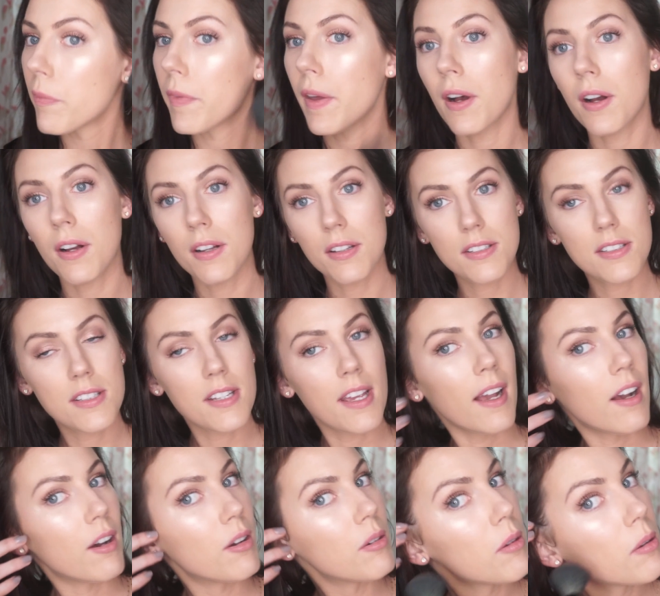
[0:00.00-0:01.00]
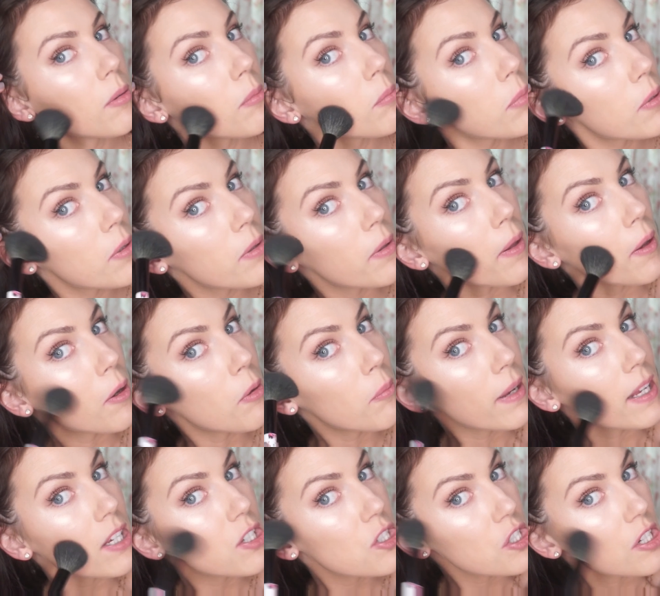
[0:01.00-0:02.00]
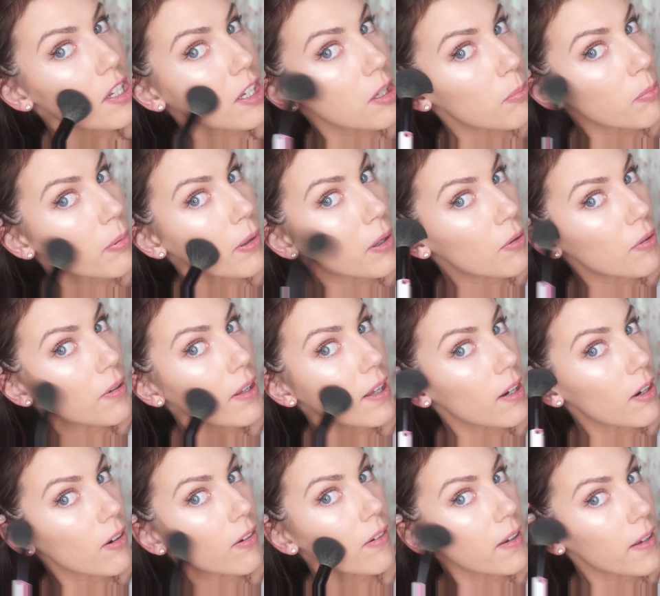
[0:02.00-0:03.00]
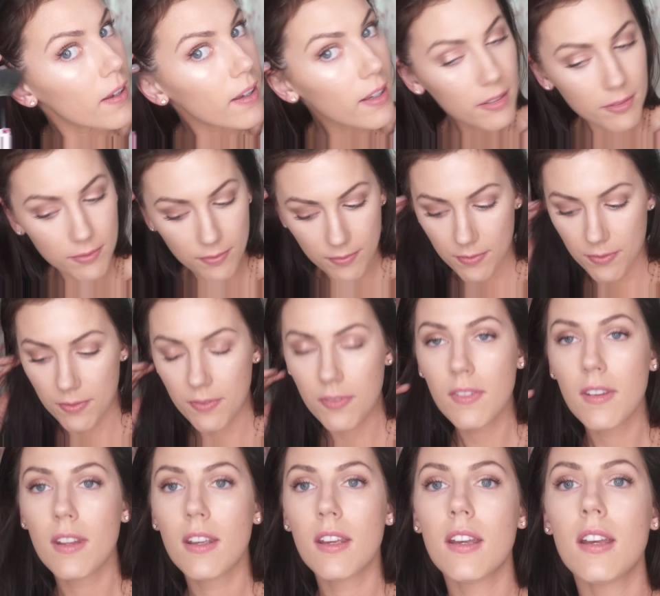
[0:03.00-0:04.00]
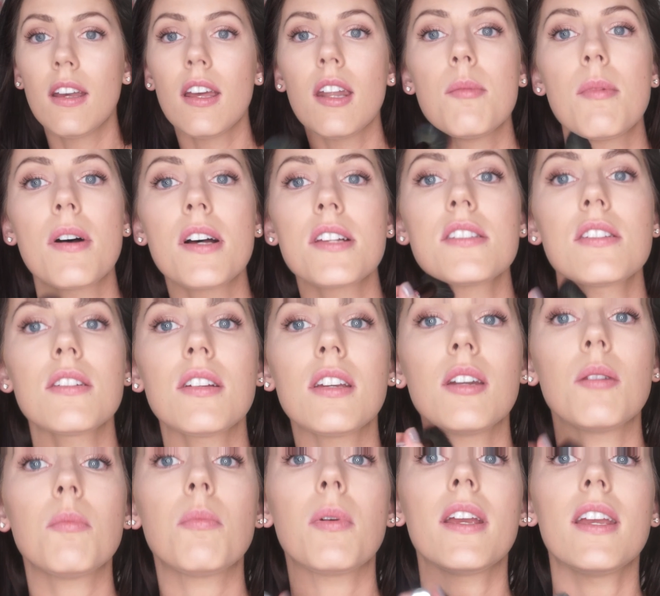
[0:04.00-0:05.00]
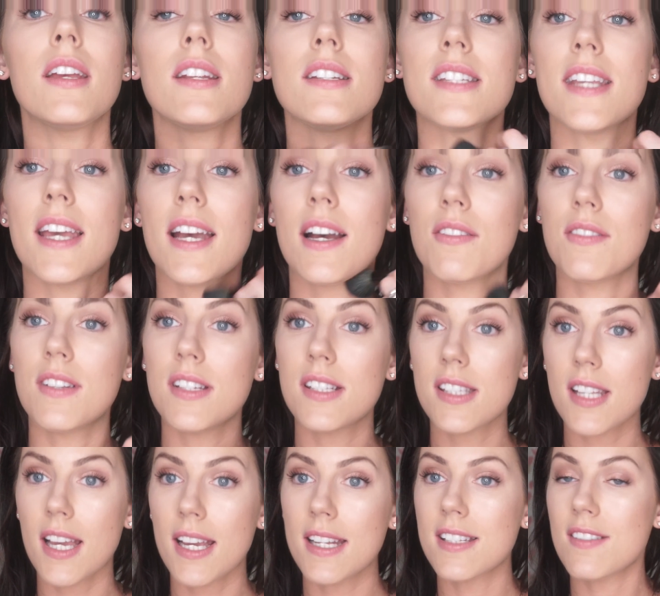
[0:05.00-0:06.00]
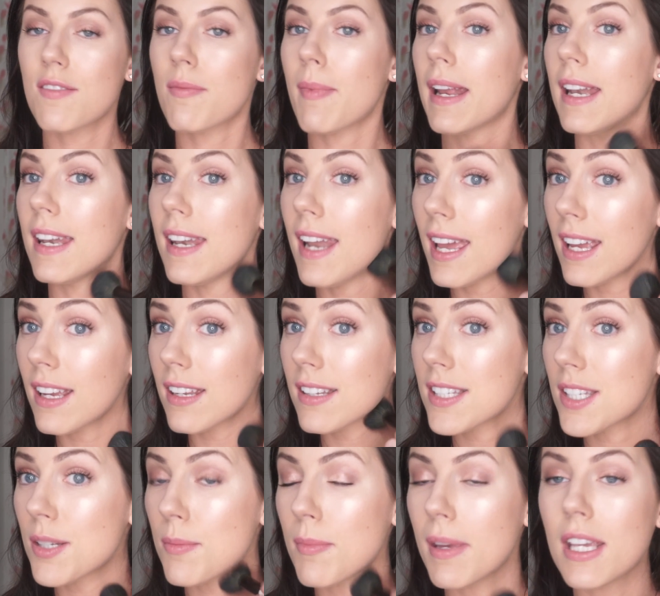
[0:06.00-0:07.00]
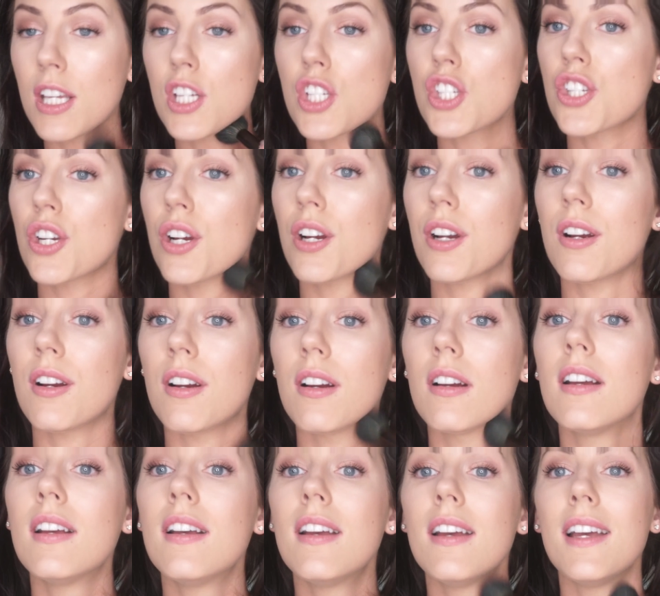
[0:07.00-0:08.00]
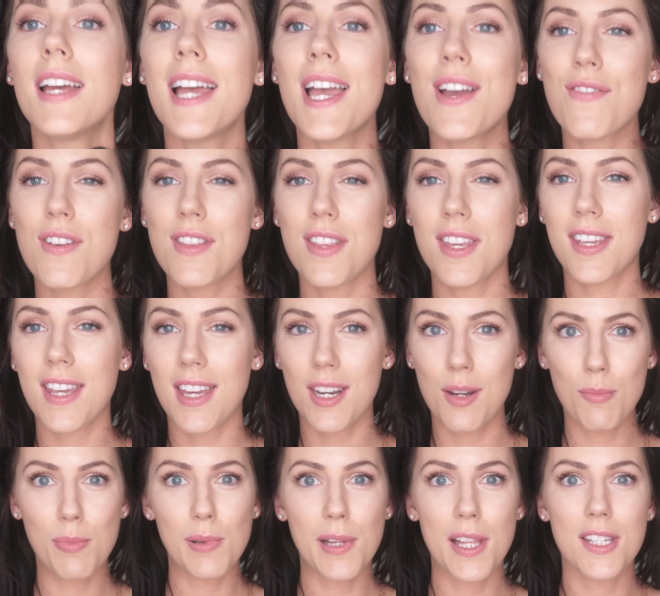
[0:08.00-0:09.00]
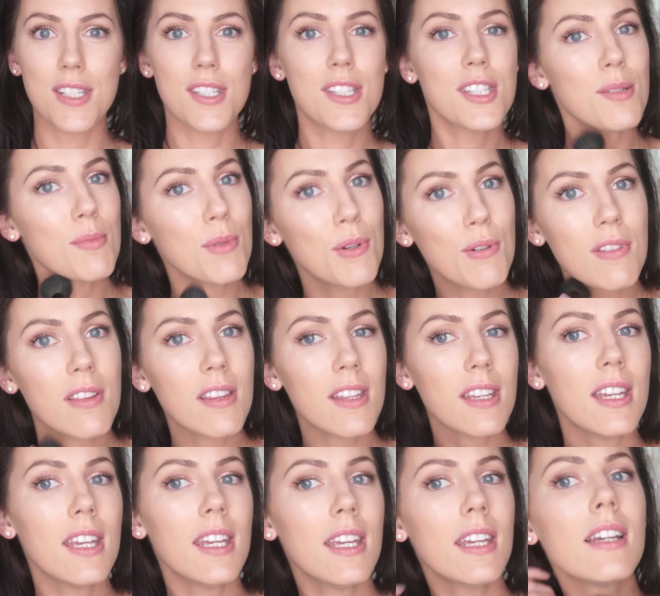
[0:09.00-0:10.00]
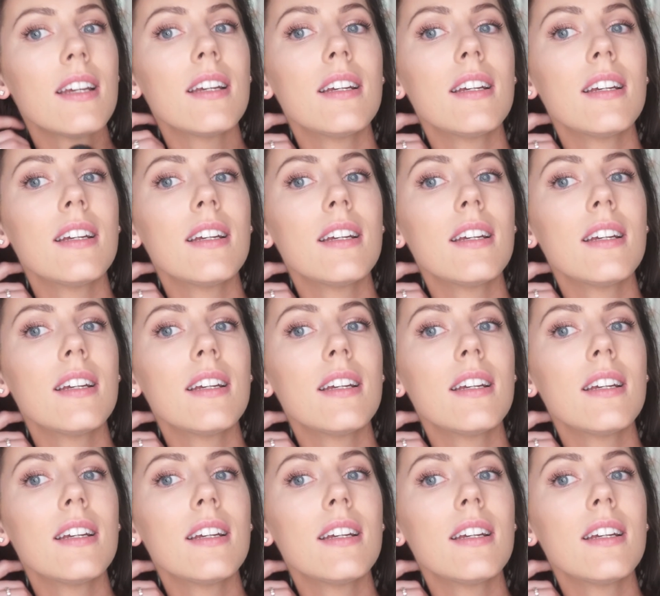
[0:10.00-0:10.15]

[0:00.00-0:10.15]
all down below my cheekbone area. And I'm also gonna bring it down the sides of my neck to make sure everything kind of blends smoothly.